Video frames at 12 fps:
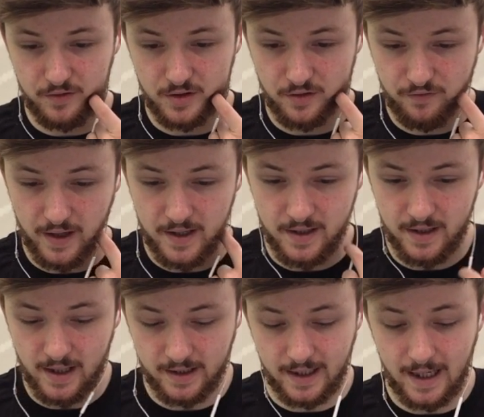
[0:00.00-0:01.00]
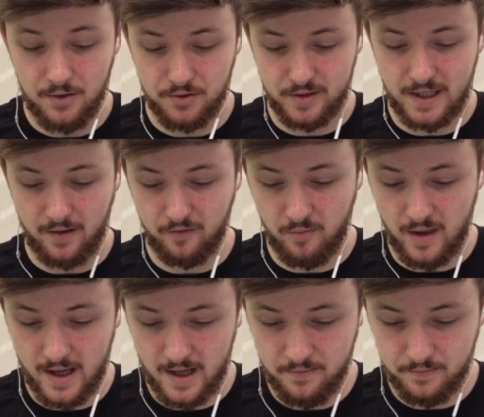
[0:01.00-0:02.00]
defend and then counterattack from
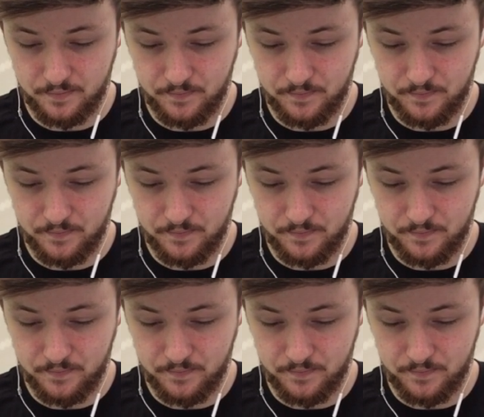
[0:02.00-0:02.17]
there.